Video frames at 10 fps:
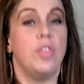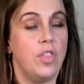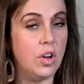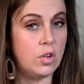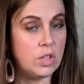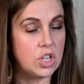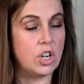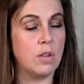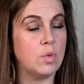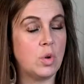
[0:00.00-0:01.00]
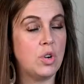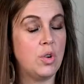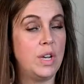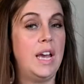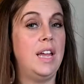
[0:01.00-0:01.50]
Those terms were
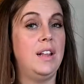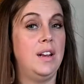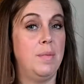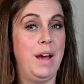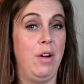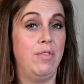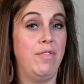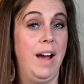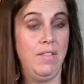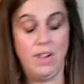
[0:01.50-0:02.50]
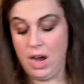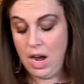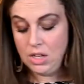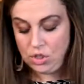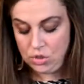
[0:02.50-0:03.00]
created about
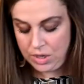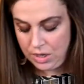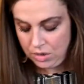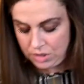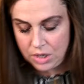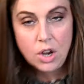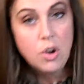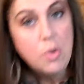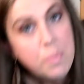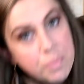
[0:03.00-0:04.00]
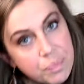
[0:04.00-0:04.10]
500 years ago,